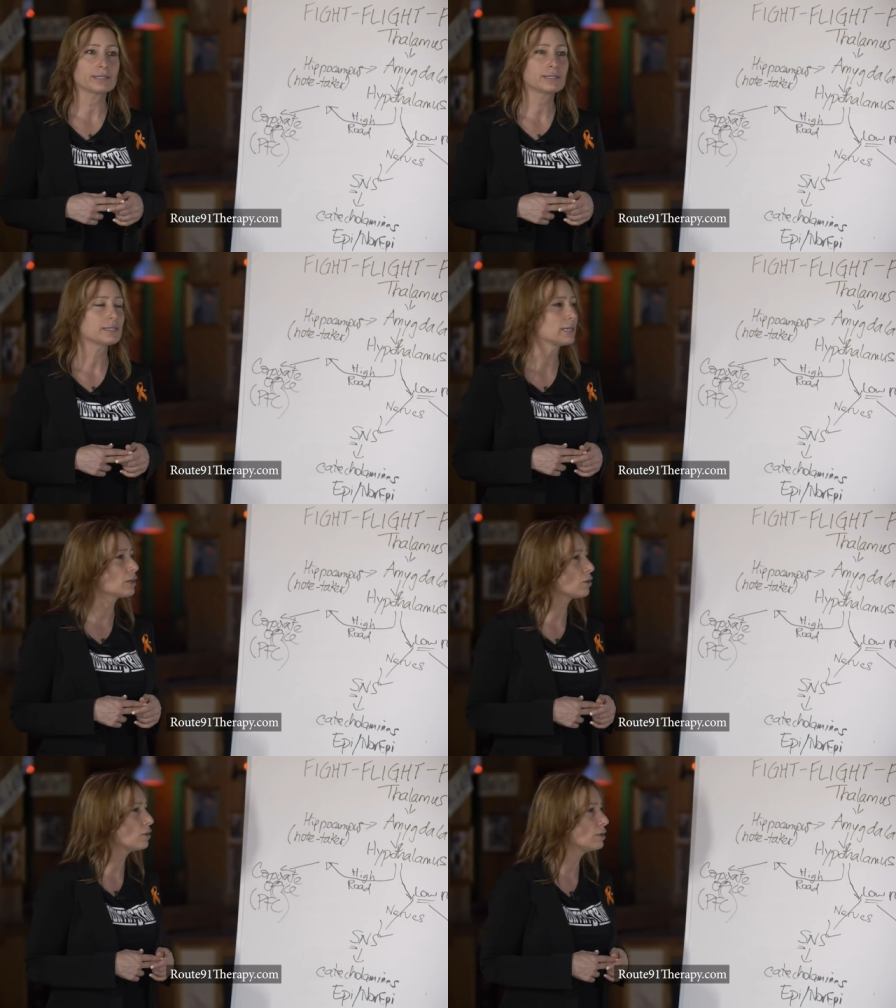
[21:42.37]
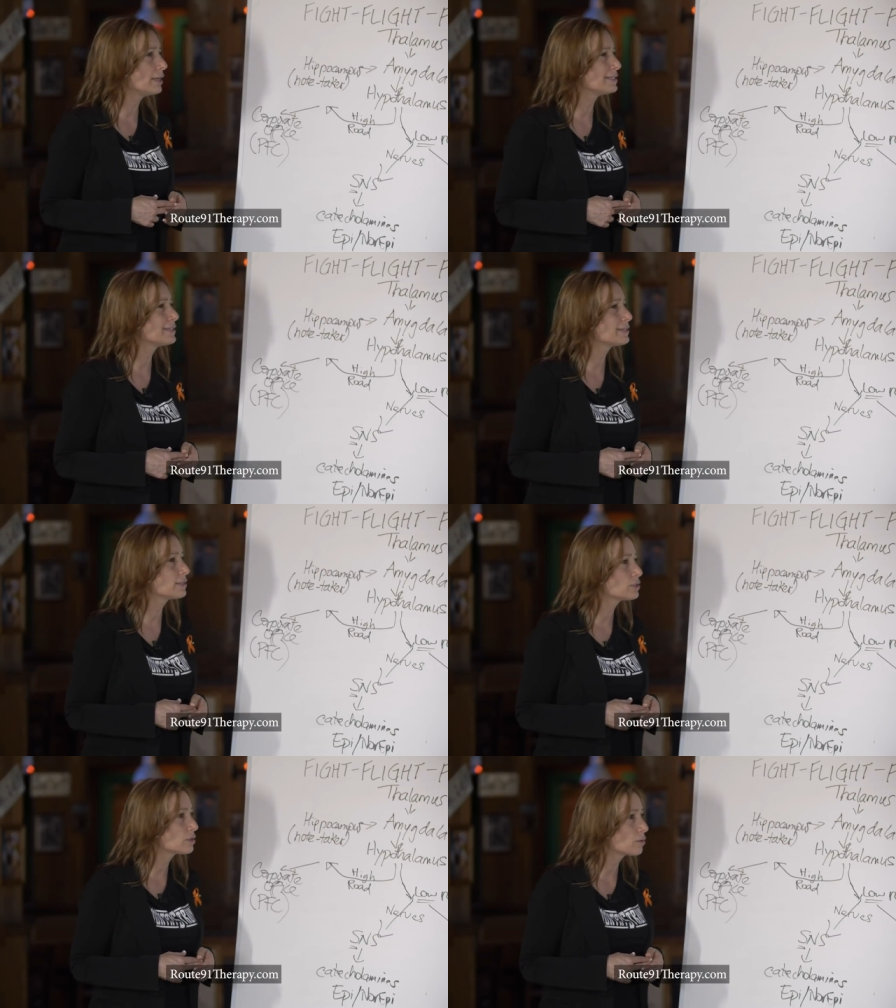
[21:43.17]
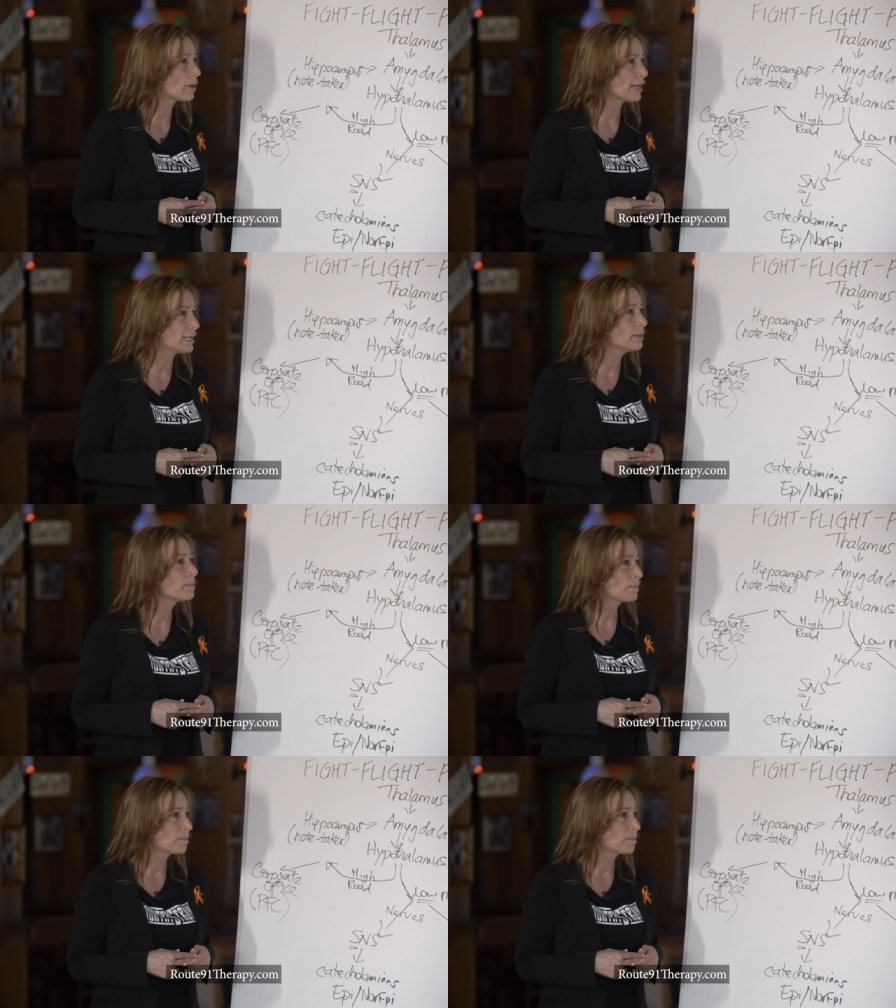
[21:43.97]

cynical and sinister way.